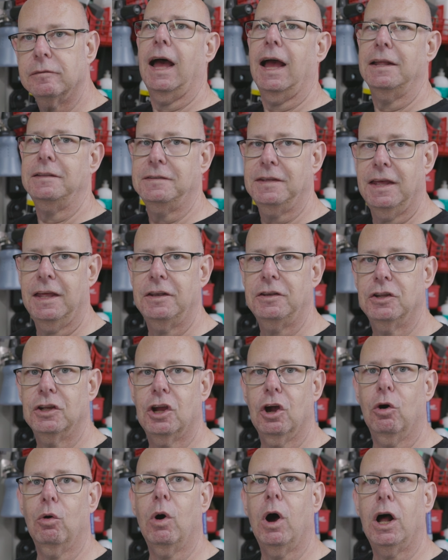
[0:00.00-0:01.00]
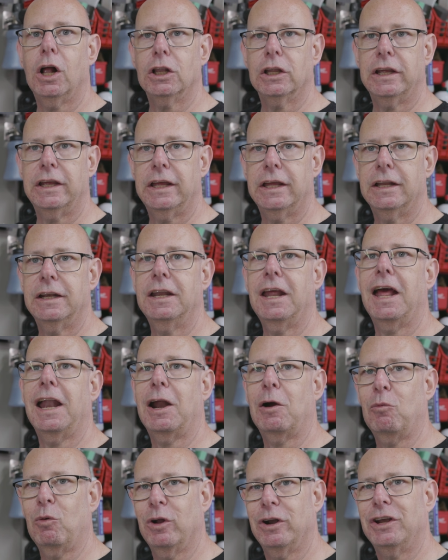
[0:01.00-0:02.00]
I tend to go all in, and
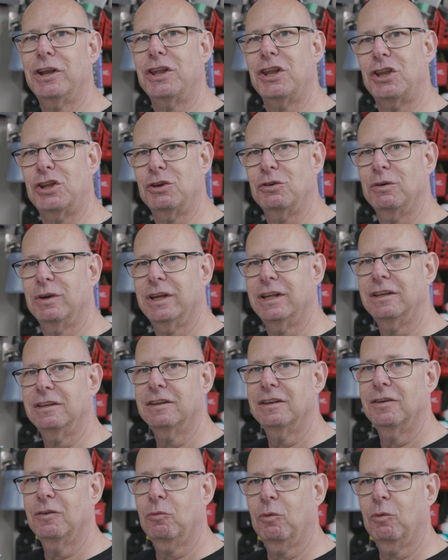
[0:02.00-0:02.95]
I wanted to do it